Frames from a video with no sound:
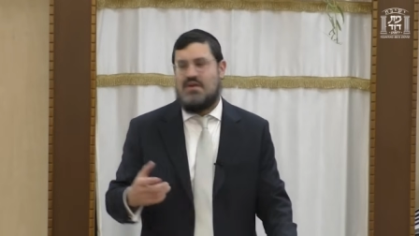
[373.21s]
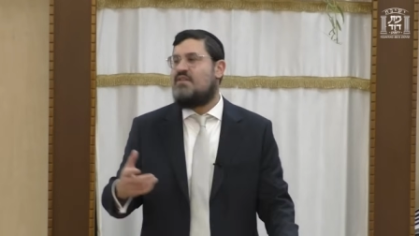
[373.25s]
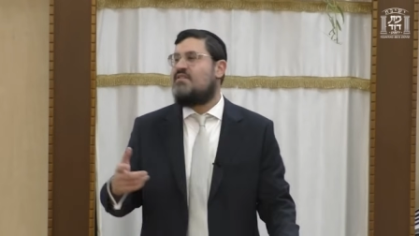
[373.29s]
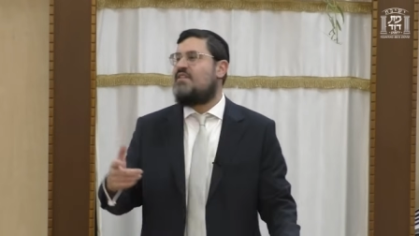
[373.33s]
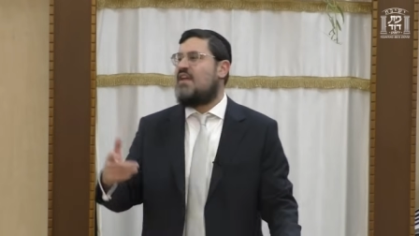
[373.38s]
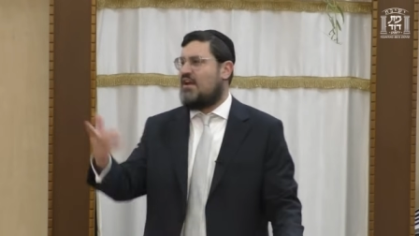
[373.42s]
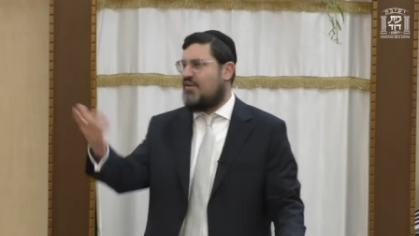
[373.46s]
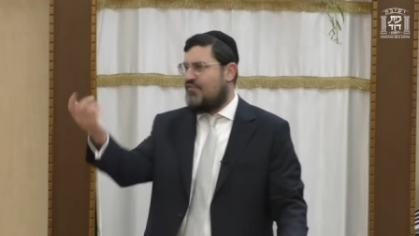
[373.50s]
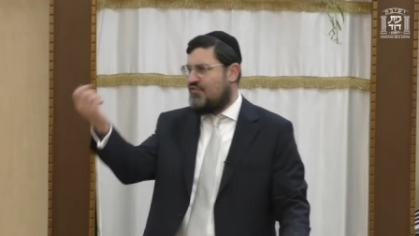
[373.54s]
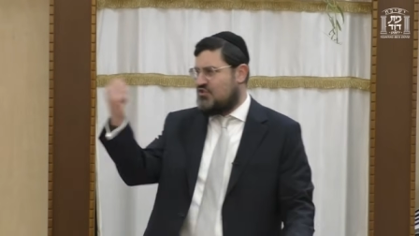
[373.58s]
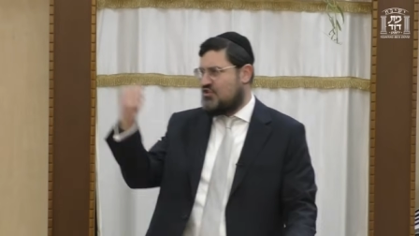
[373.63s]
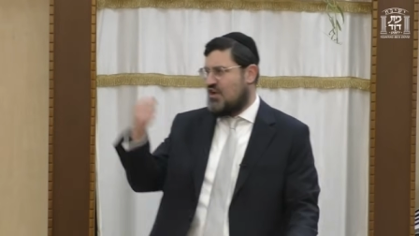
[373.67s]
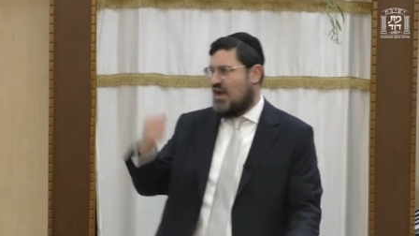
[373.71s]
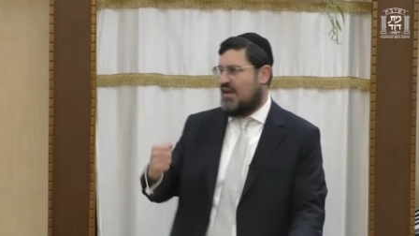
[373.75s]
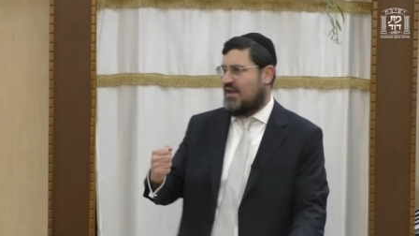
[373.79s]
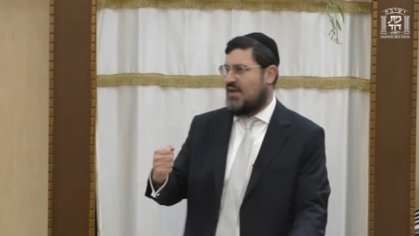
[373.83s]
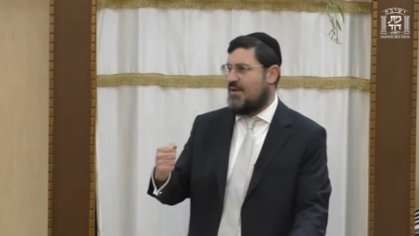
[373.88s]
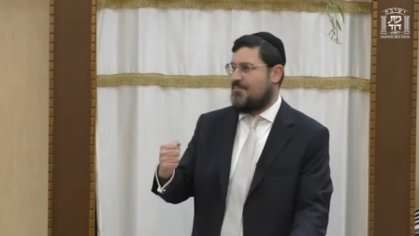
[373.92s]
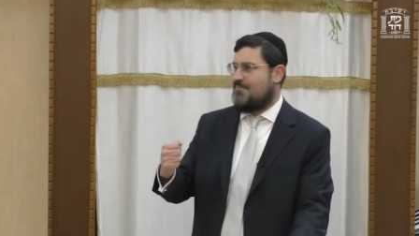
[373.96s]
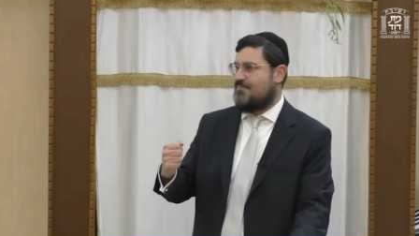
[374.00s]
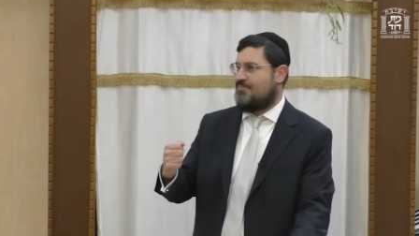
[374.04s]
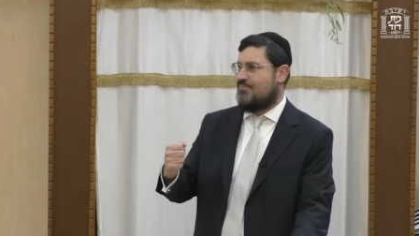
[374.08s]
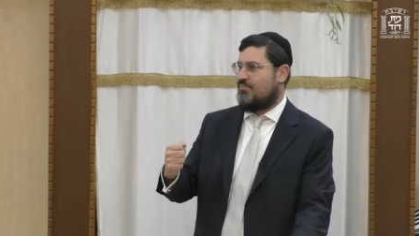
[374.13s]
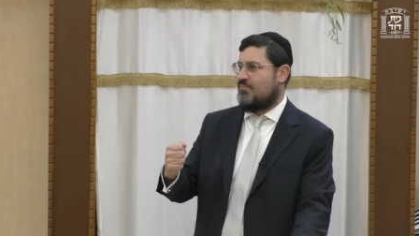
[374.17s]
Take off your
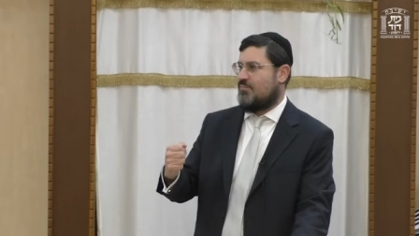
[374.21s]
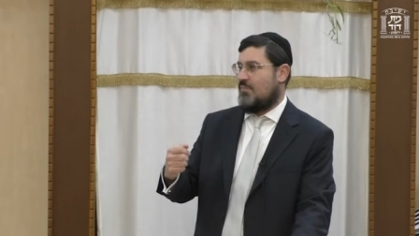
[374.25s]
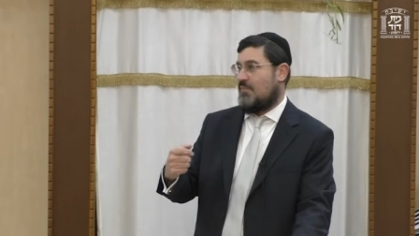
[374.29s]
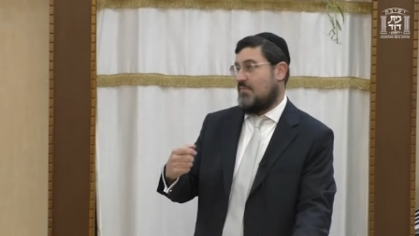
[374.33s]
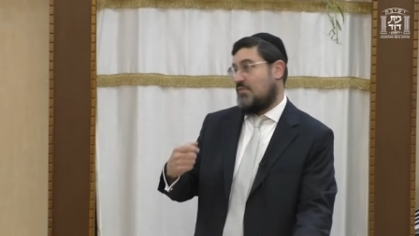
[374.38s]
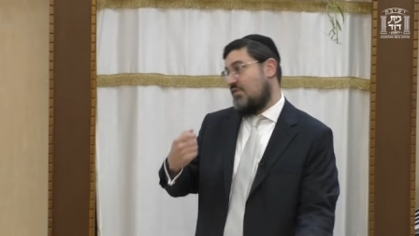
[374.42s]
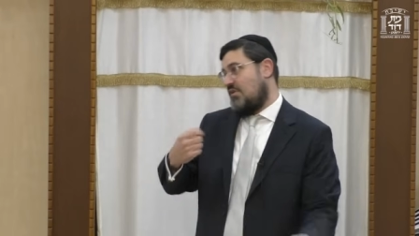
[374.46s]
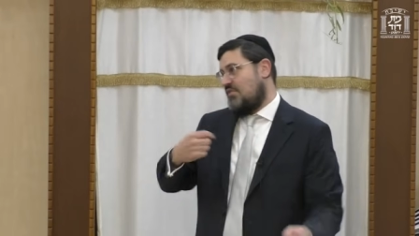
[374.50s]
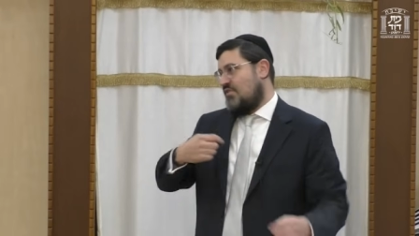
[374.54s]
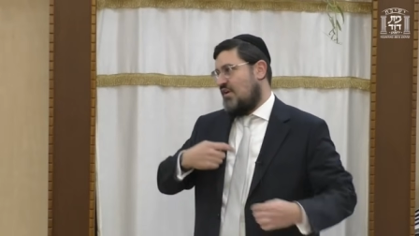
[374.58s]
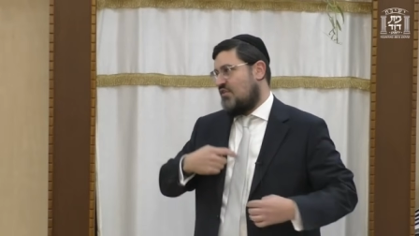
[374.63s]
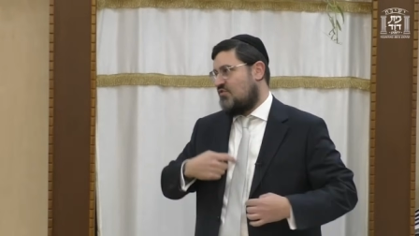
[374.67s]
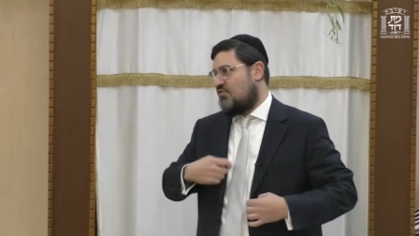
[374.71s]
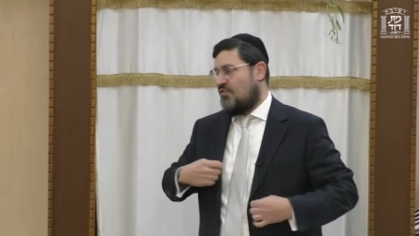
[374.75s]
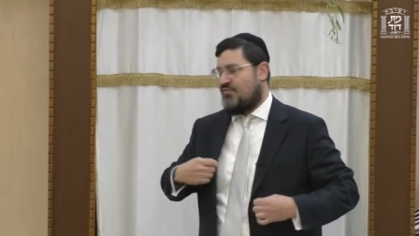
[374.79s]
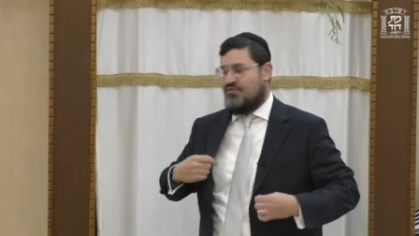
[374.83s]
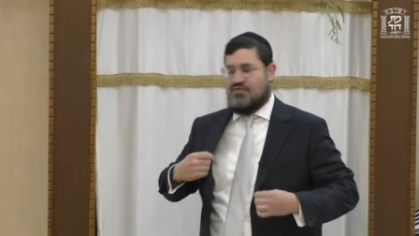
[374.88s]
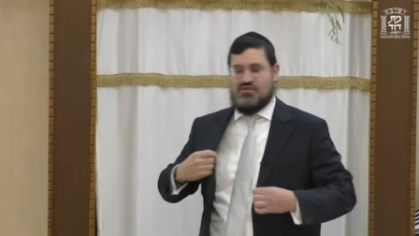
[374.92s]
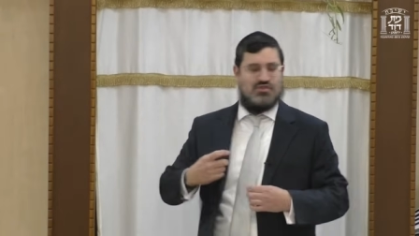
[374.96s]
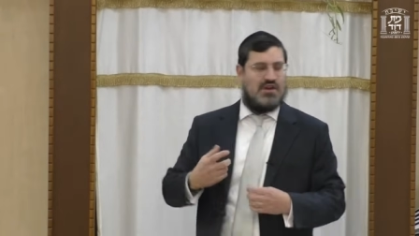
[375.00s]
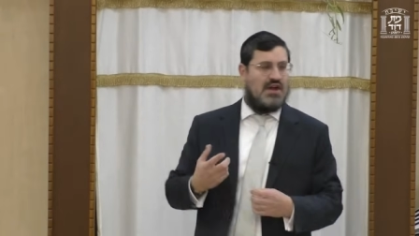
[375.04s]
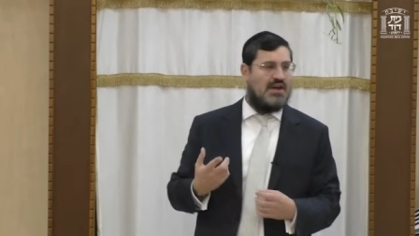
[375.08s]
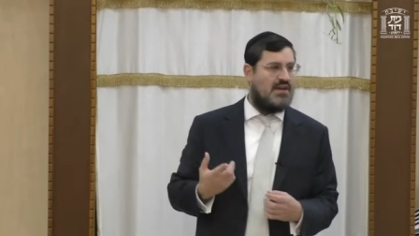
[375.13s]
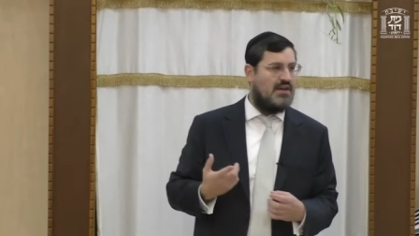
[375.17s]
jacket. So he takes off
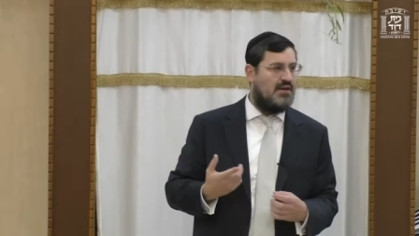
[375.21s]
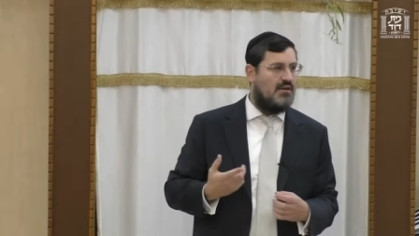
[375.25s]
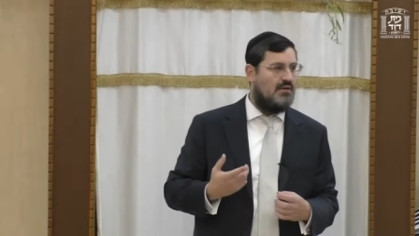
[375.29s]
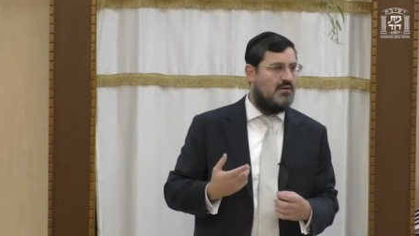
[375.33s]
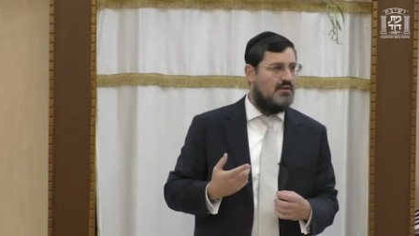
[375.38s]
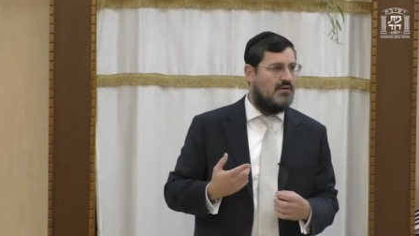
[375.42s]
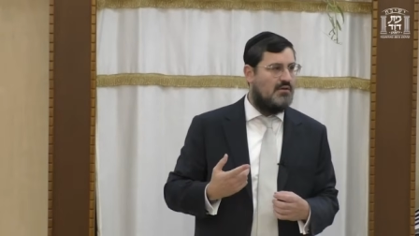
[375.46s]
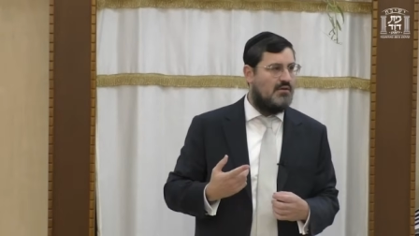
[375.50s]
the jacket